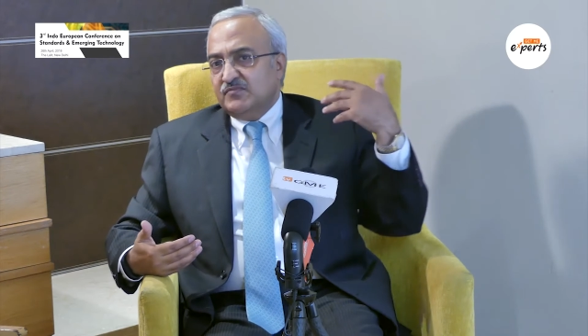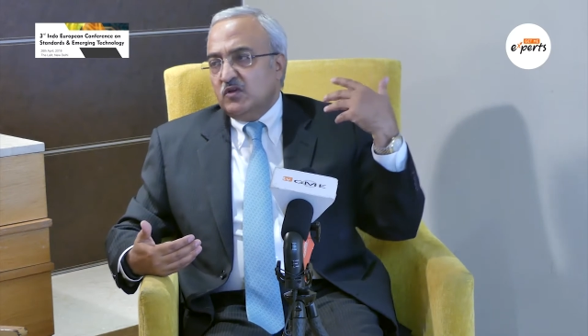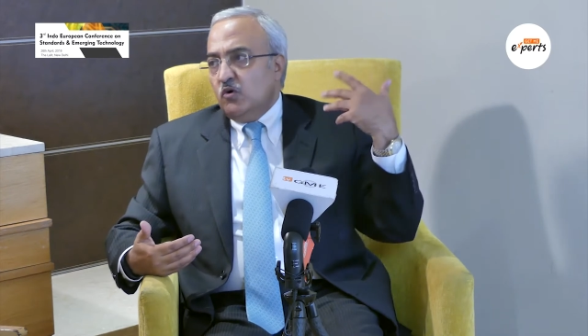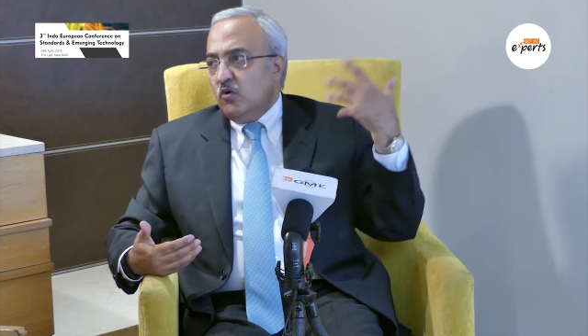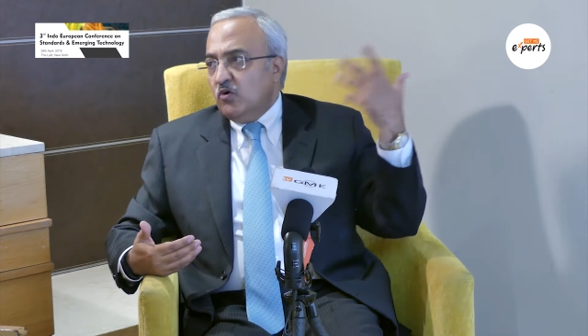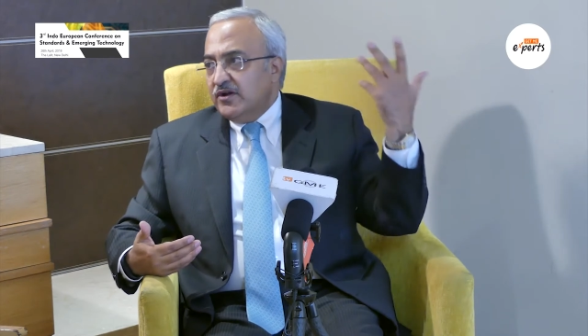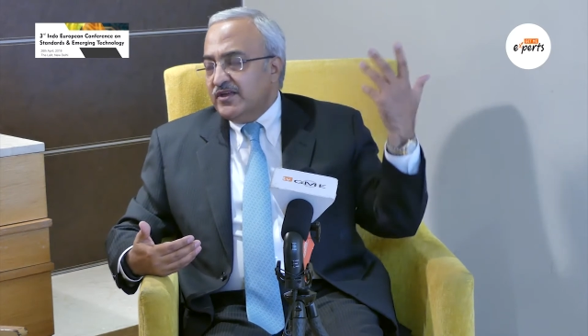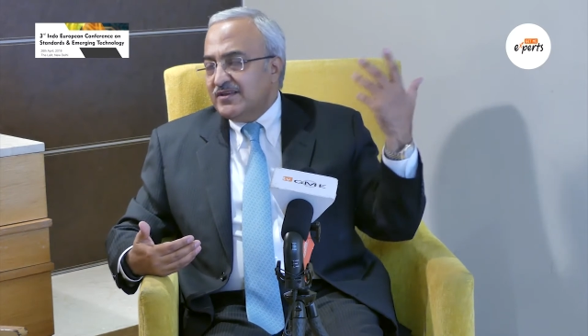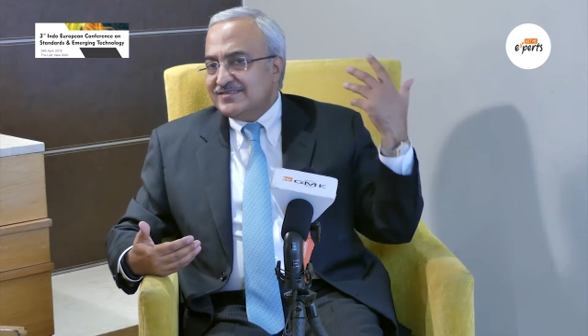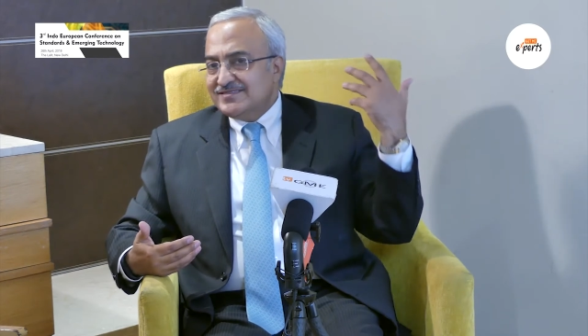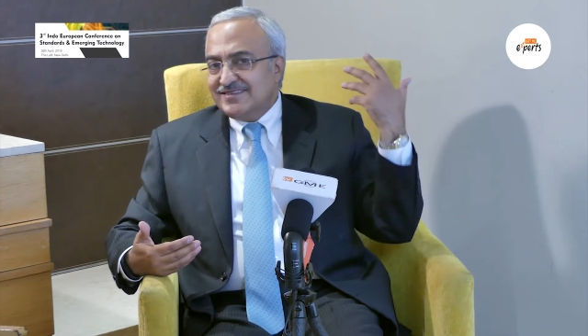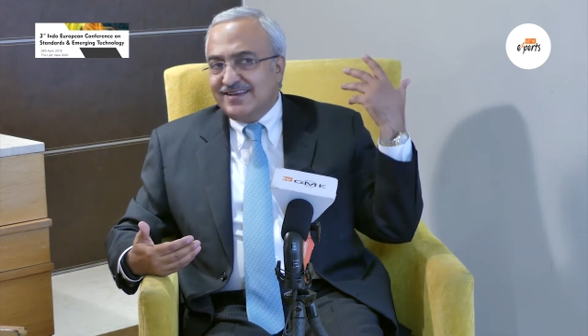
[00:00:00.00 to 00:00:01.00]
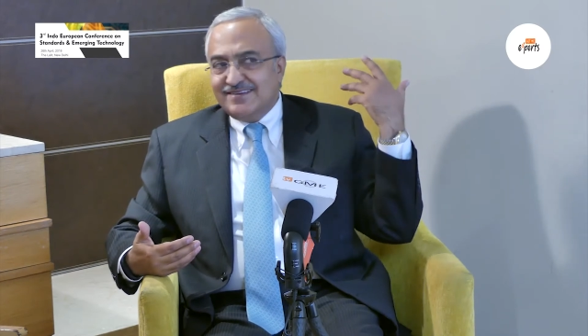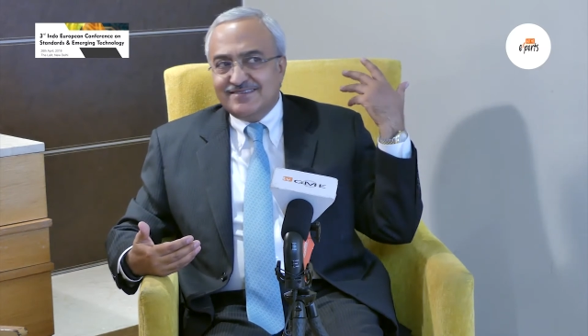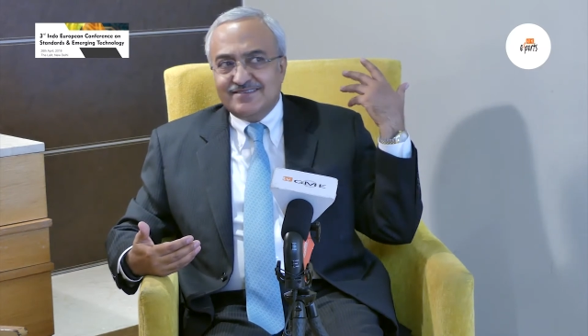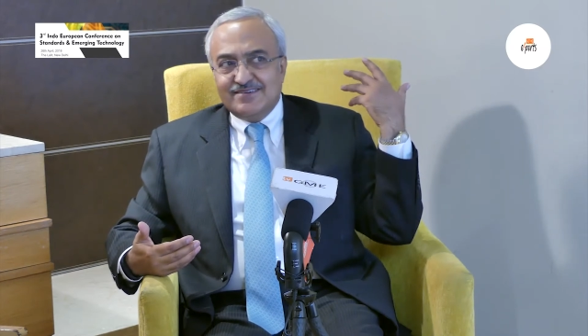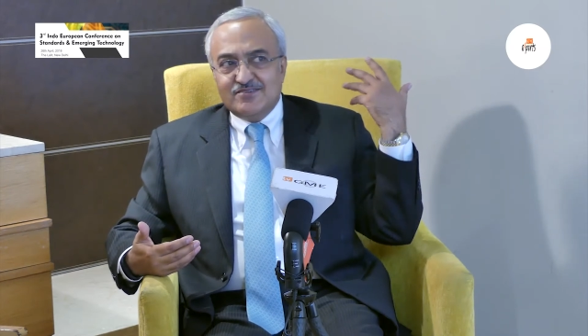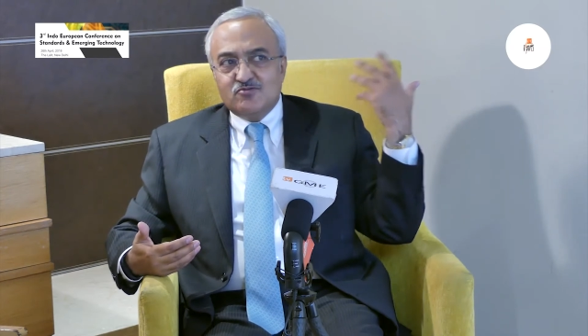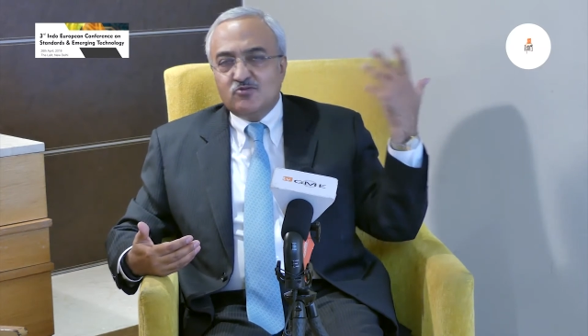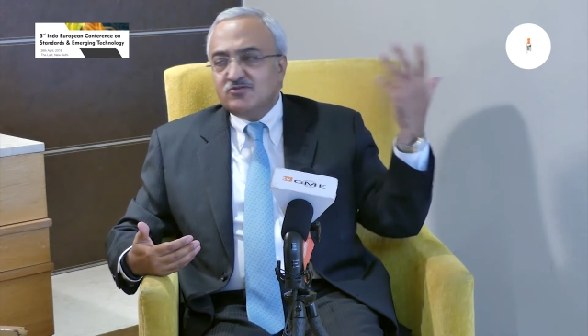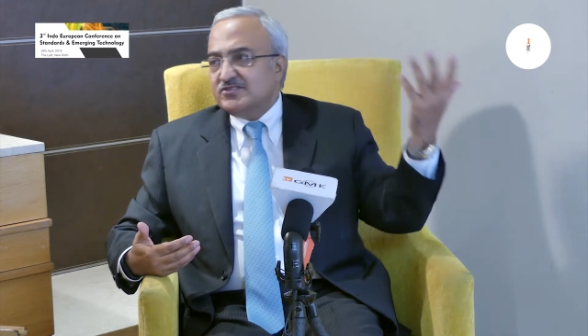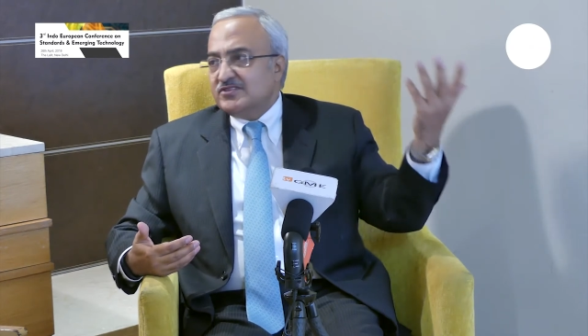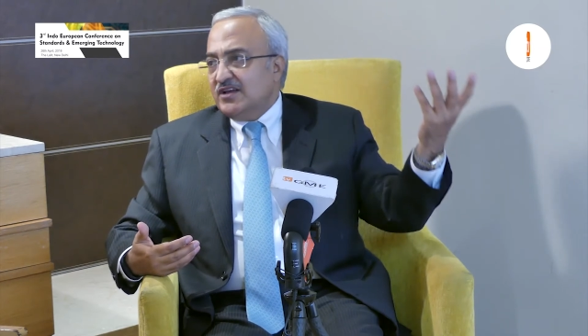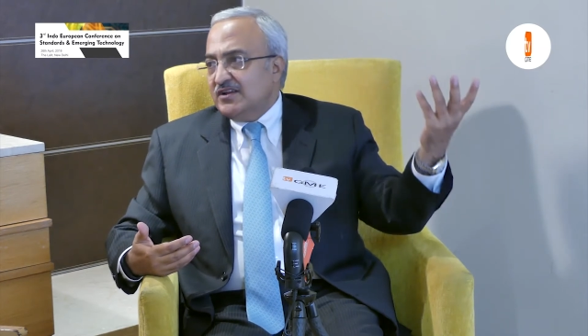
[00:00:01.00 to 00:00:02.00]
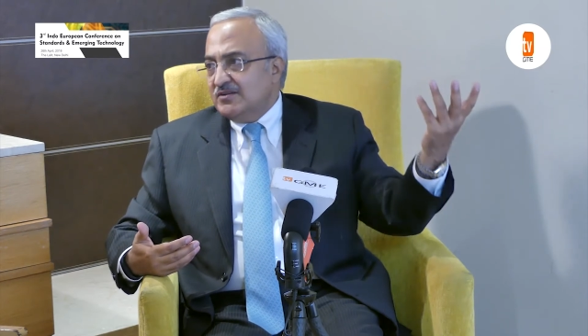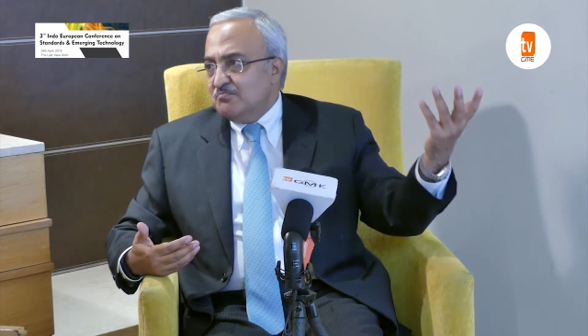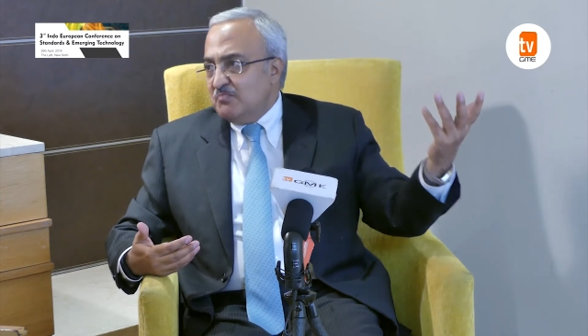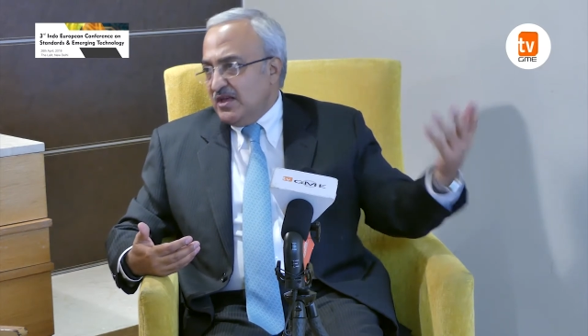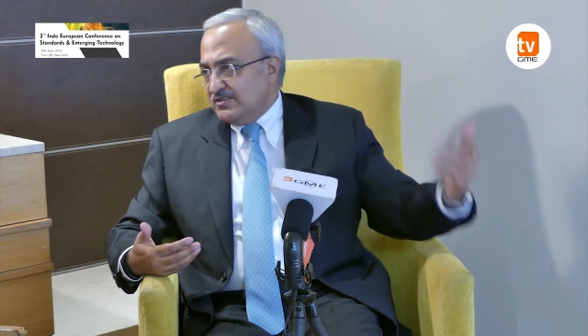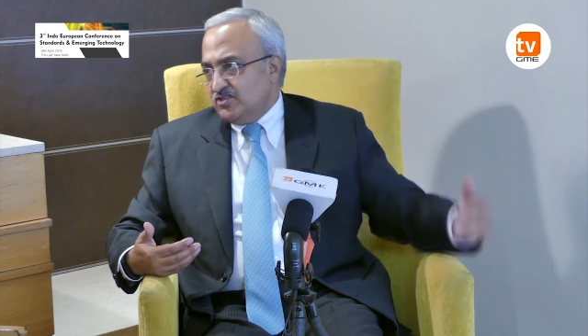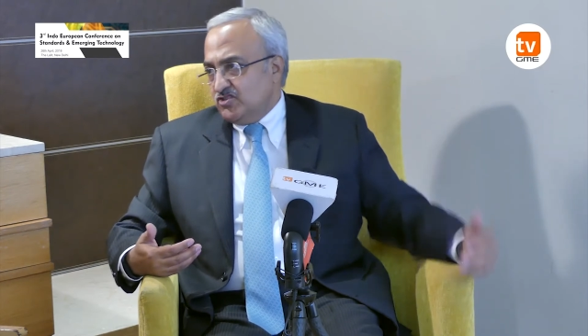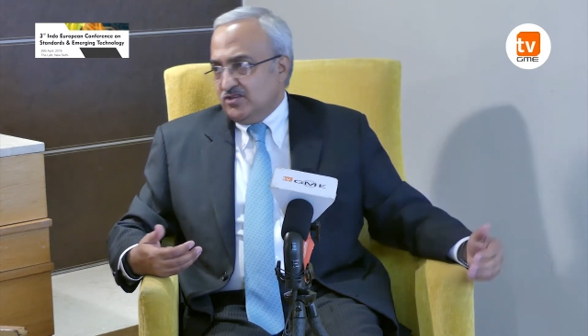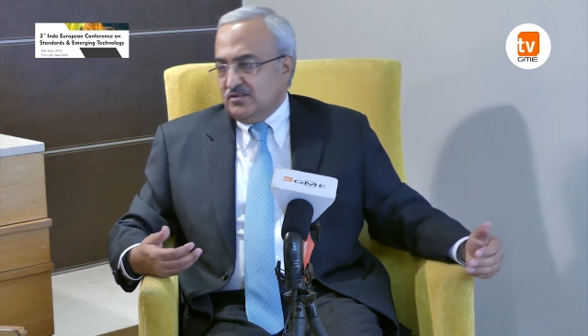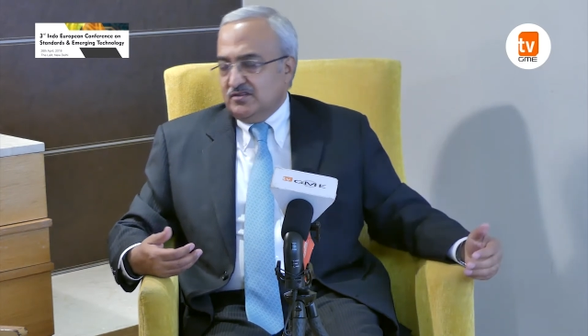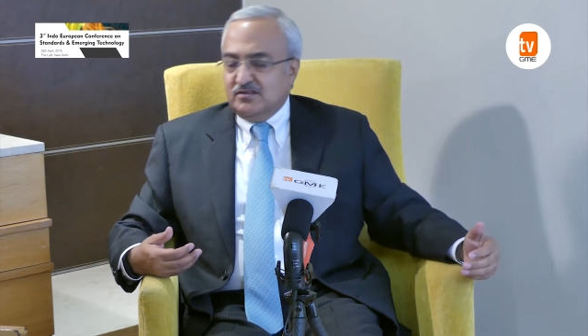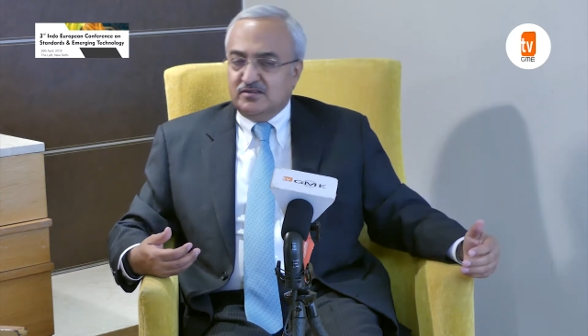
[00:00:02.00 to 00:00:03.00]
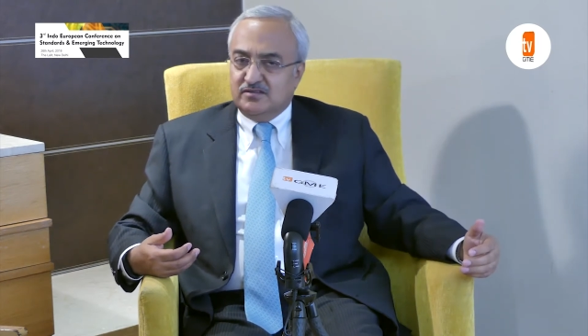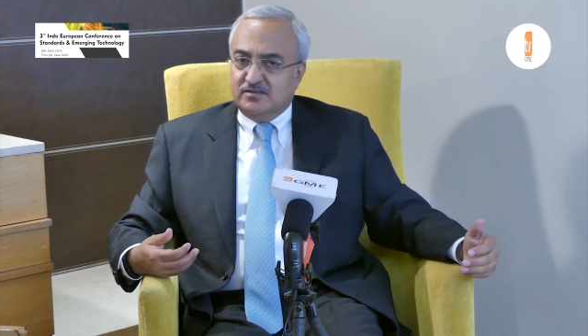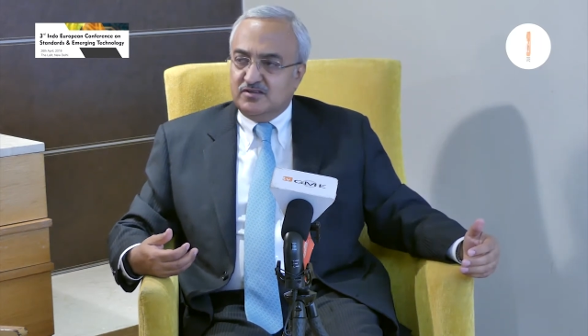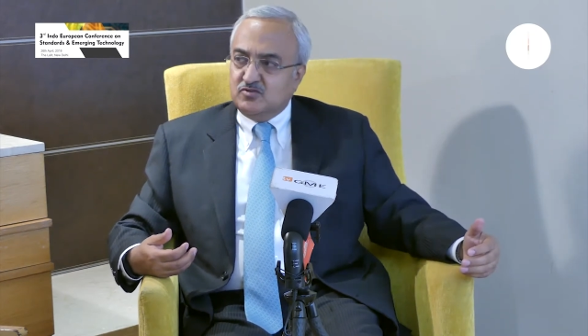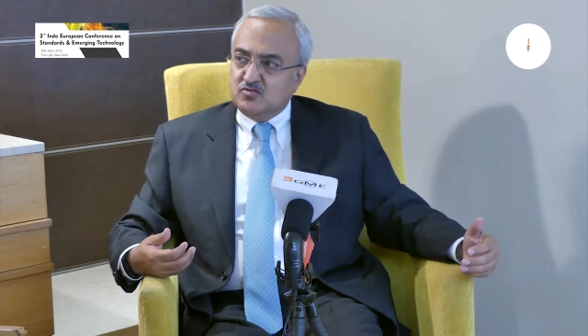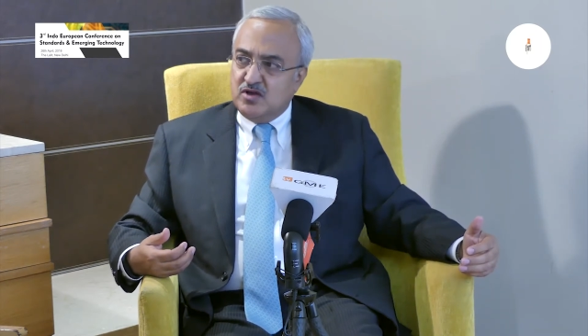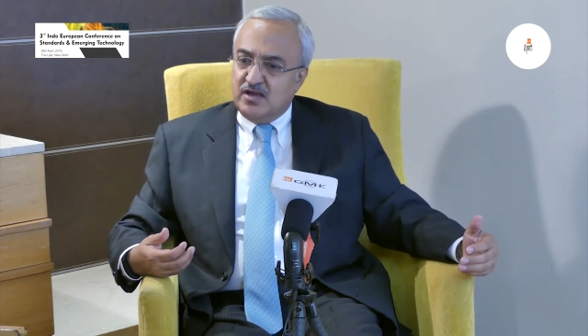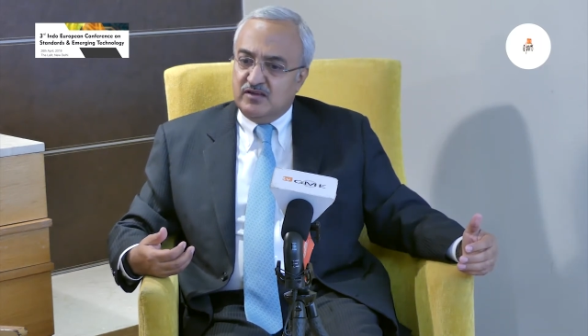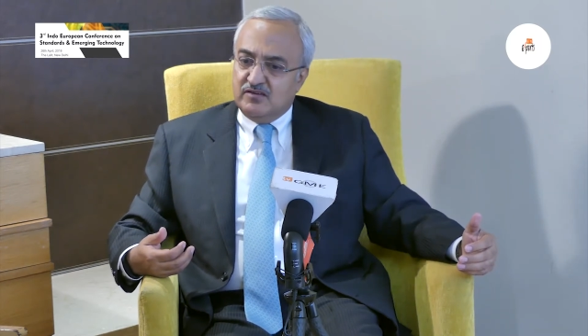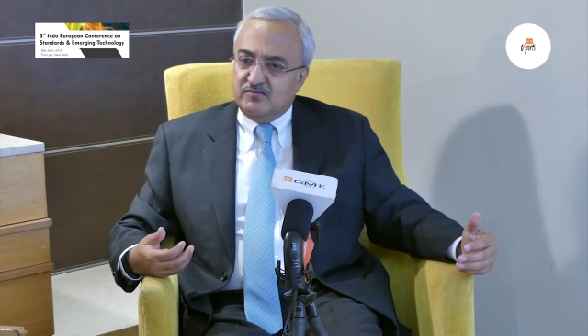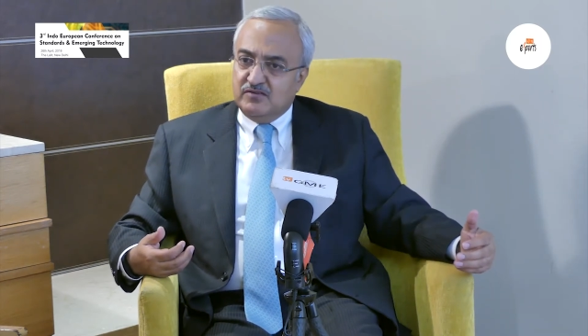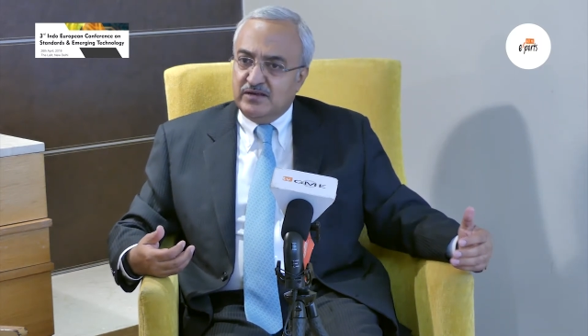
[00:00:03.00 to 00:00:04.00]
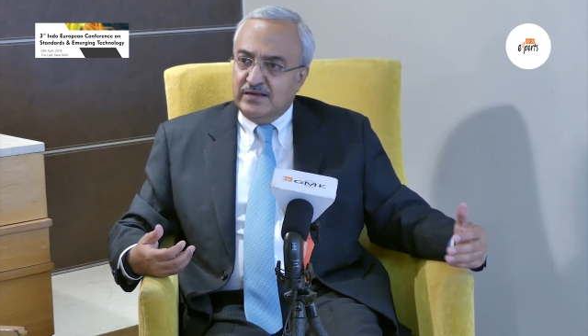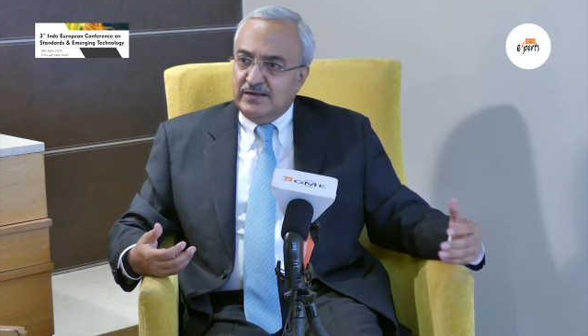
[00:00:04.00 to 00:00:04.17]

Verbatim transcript: hoardings, and roadside messaging that you have.